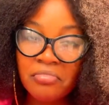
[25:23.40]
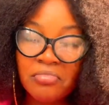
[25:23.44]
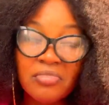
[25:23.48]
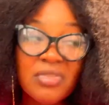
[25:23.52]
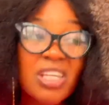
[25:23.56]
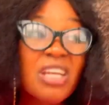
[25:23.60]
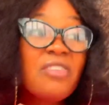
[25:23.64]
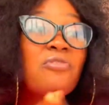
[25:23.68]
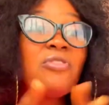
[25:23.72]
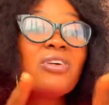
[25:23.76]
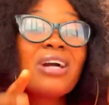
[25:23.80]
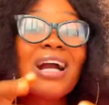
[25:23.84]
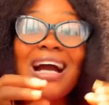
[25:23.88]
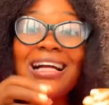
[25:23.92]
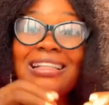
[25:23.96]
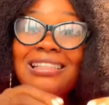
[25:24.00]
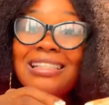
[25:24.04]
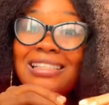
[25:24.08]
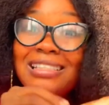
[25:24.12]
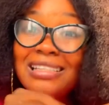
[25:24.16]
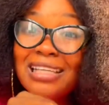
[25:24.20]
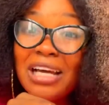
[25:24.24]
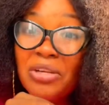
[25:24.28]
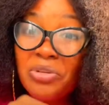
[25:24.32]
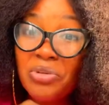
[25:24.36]
Even
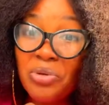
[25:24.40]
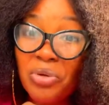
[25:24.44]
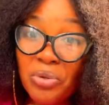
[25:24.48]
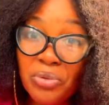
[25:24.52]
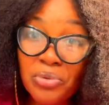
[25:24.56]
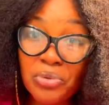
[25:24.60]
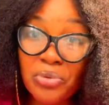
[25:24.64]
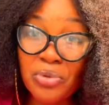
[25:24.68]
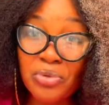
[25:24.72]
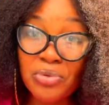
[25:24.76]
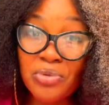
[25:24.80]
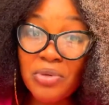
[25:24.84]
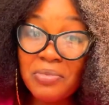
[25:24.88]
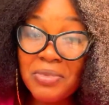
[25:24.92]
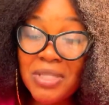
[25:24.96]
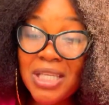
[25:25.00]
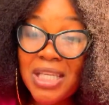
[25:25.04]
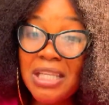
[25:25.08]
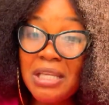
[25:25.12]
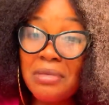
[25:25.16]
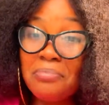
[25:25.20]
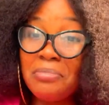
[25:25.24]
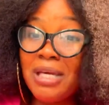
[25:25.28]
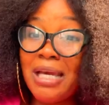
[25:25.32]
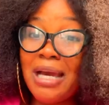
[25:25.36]
Canadian doctors, so we say
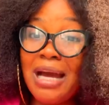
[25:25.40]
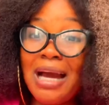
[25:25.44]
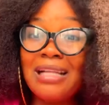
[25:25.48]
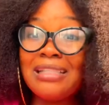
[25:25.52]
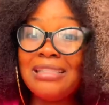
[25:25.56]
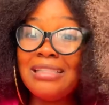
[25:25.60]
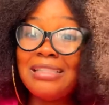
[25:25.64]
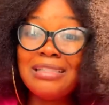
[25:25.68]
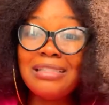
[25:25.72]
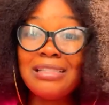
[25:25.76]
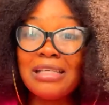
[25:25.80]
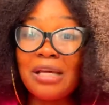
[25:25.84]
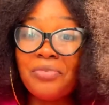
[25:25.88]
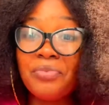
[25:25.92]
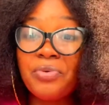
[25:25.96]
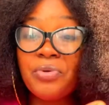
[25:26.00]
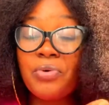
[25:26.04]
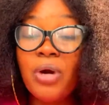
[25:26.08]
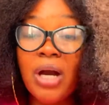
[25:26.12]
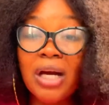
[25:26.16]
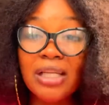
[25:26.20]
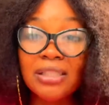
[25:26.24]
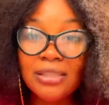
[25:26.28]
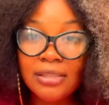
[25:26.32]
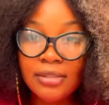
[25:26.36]
they be Canadian, real
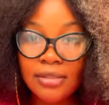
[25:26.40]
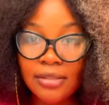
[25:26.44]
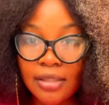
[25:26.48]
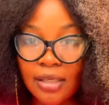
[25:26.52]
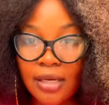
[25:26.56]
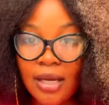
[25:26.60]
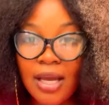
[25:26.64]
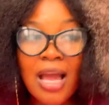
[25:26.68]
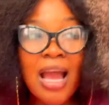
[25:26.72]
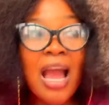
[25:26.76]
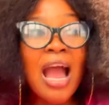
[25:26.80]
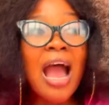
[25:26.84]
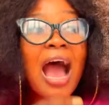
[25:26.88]
Canadian,